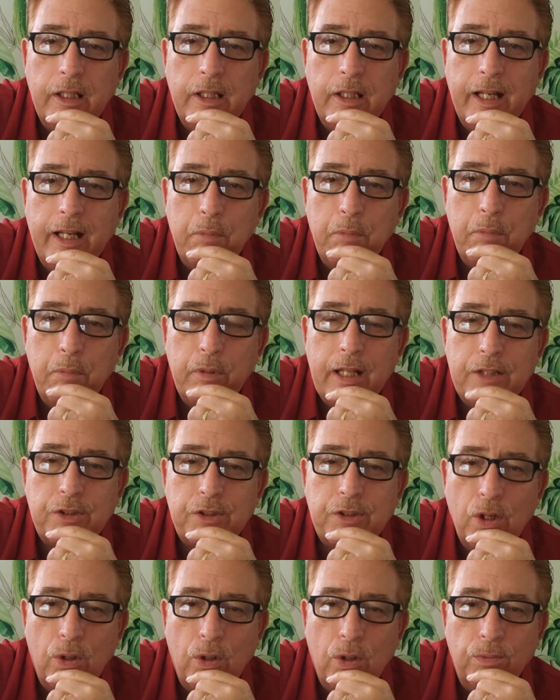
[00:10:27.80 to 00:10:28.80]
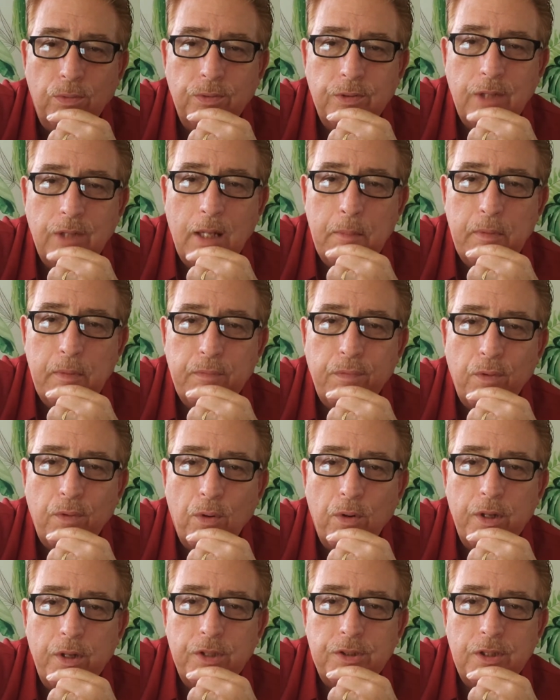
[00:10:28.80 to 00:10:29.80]
Edward, that's cold. I'm in
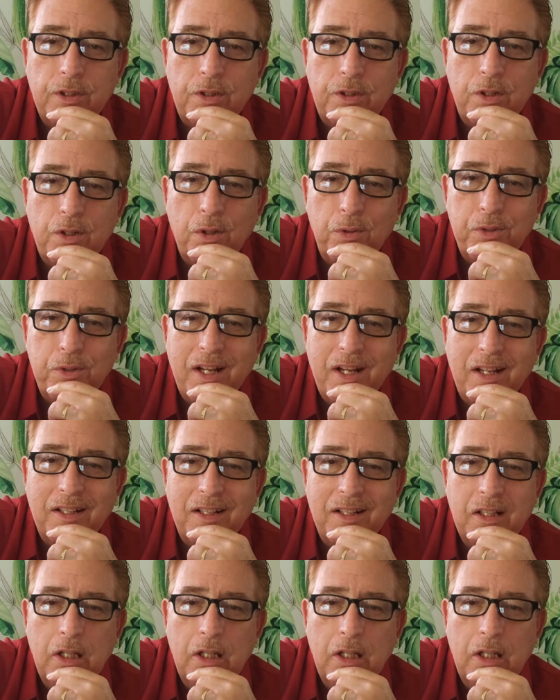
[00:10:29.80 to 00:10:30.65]
Florida. It's a little cold, yeah.